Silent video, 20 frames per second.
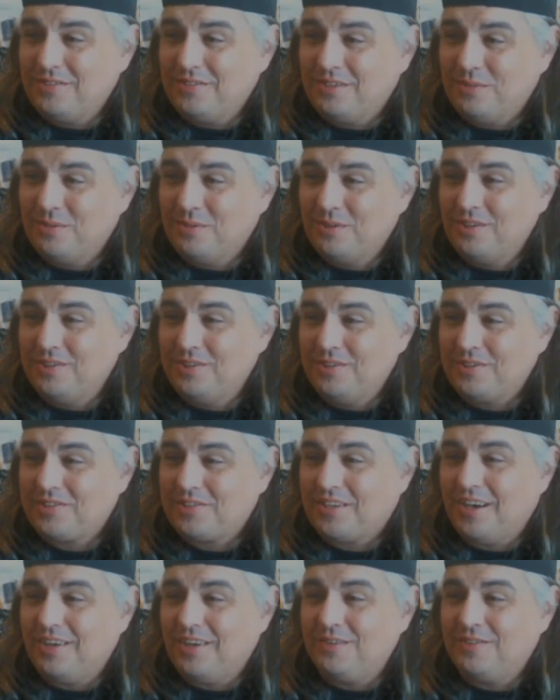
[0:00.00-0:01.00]
that really just
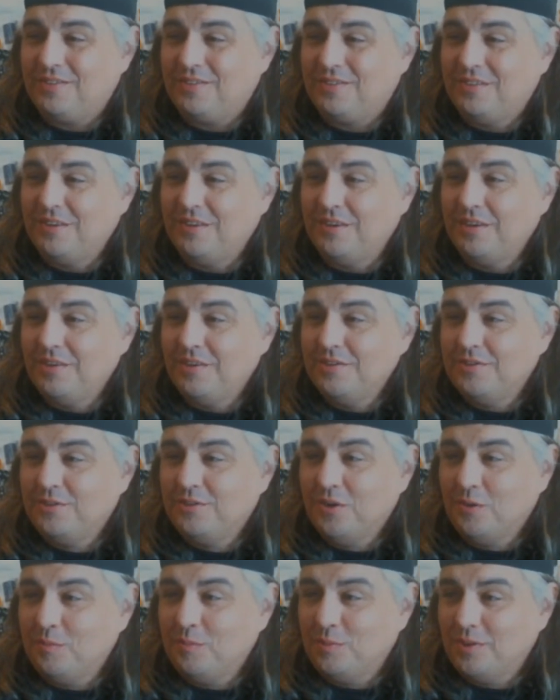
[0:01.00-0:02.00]
kind of
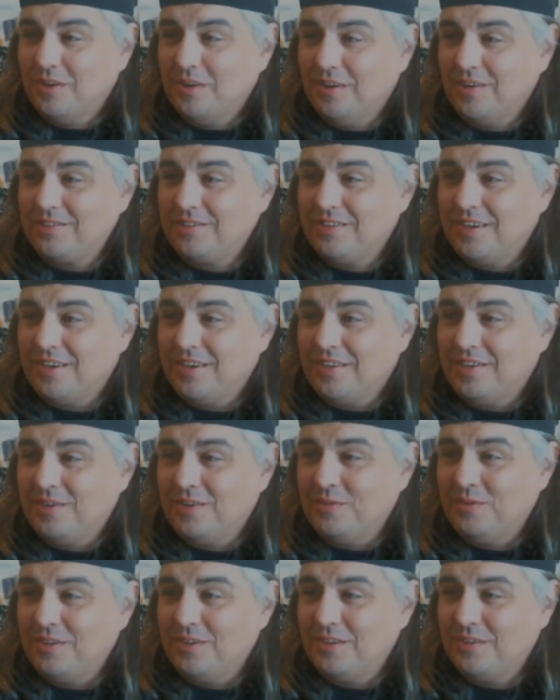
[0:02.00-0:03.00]
don't belong there.
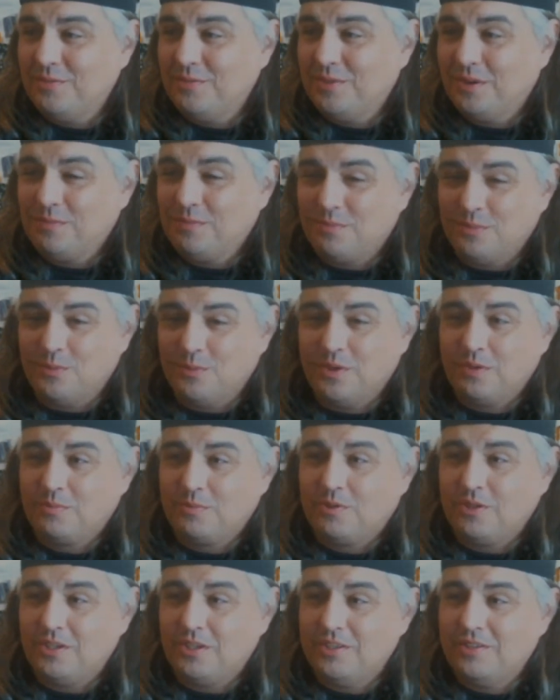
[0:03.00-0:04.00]
When I'm
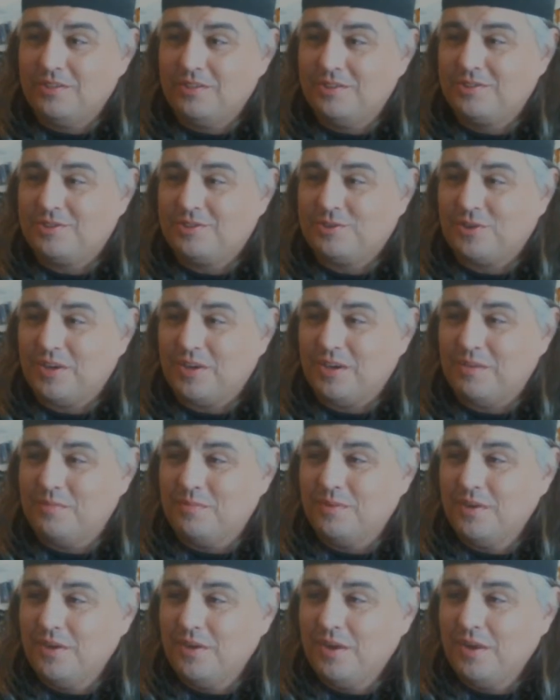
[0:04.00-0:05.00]
cleaning the stream,
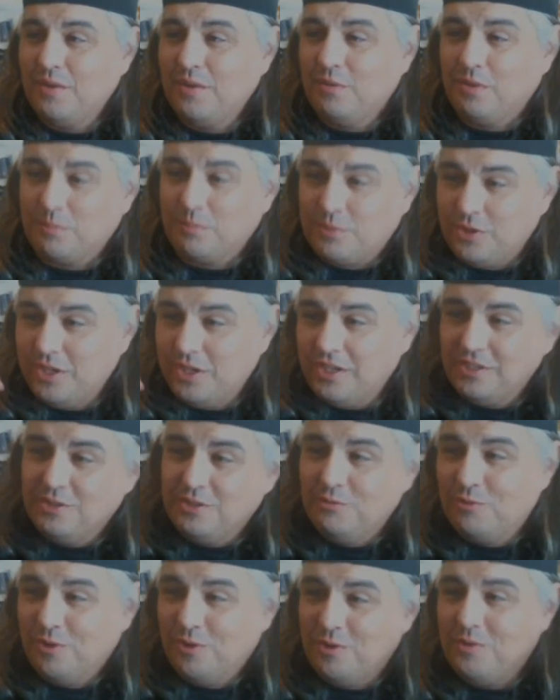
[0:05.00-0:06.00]
when I'm cleaning the
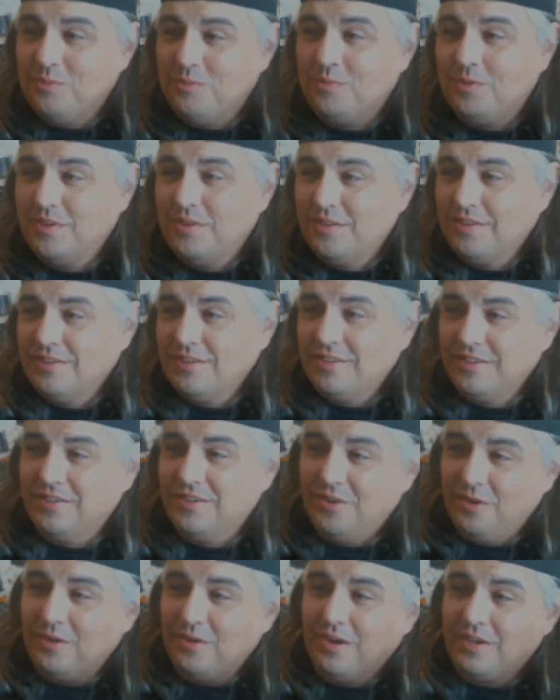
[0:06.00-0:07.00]
room,
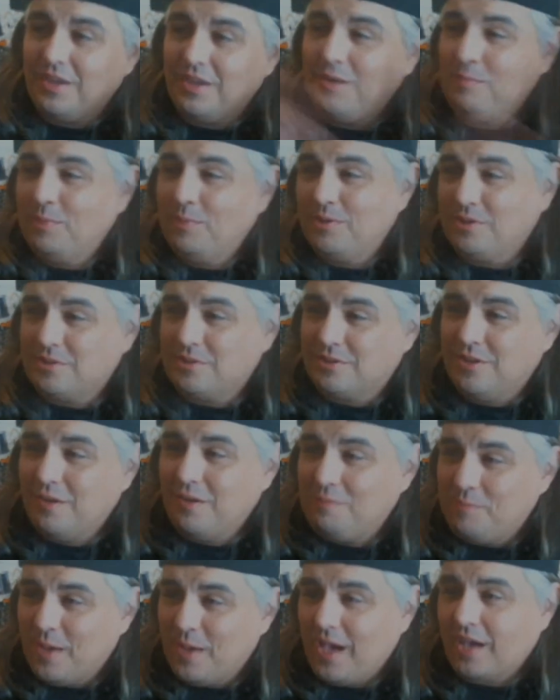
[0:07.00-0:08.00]
I got to put the
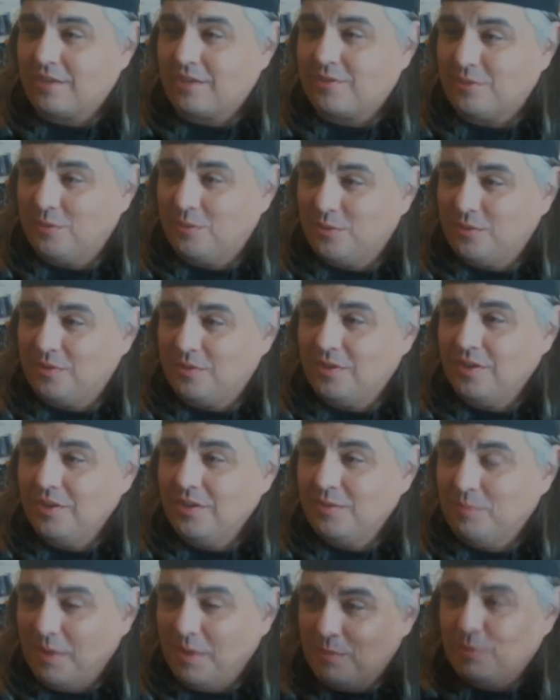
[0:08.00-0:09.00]
stuff back. So when
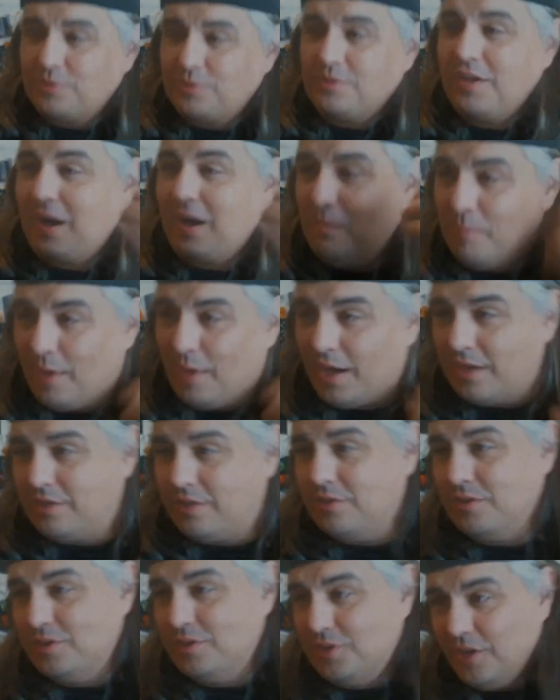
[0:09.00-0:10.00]
people stop by to
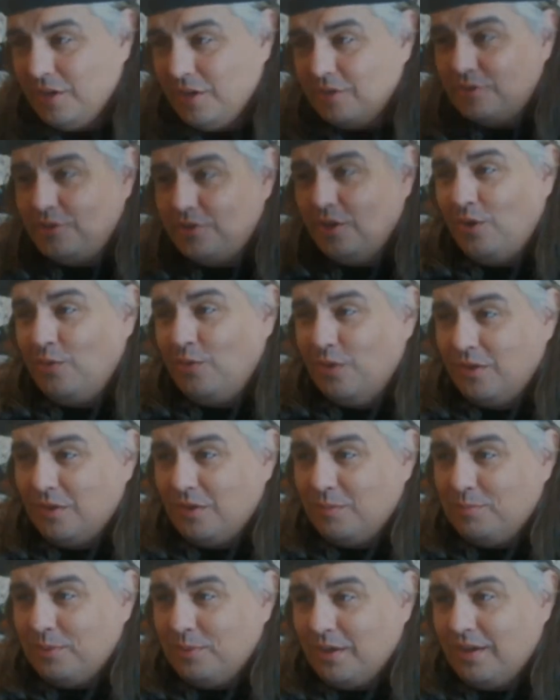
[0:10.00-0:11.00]
the Jer show, whether I'm
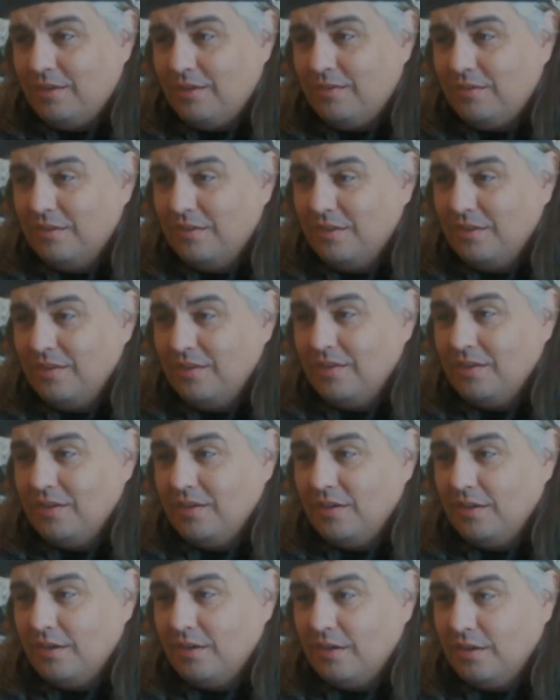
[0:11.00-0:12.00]
playing
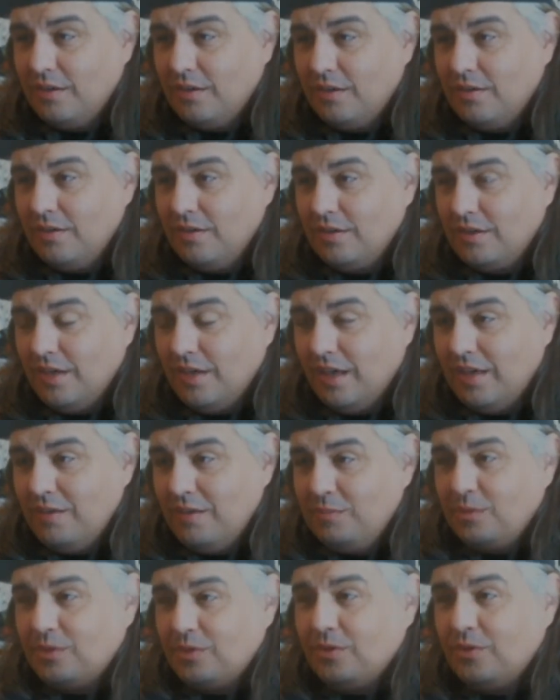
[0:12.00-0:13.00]
a game
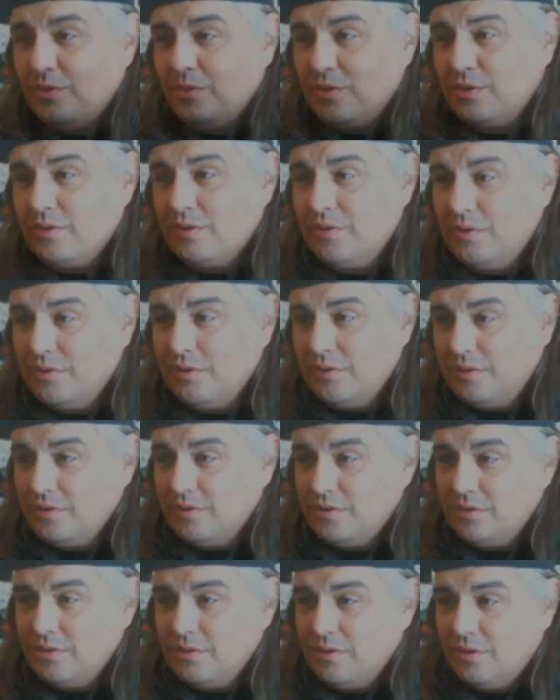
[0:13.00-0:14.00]
or
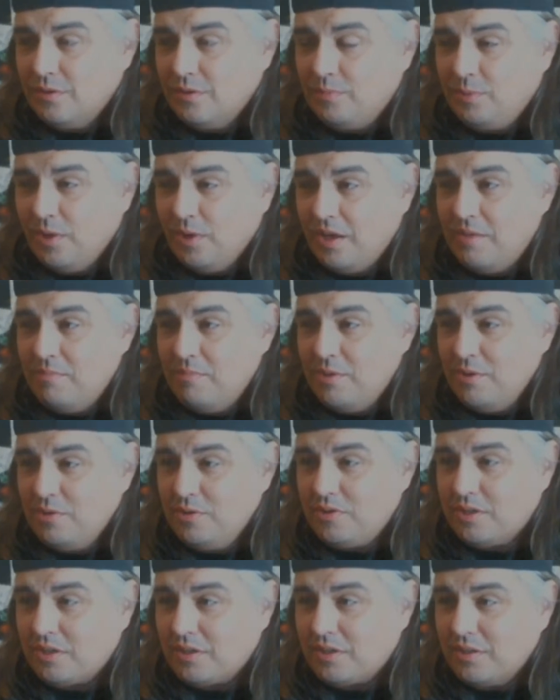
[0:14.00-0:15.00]
playing music,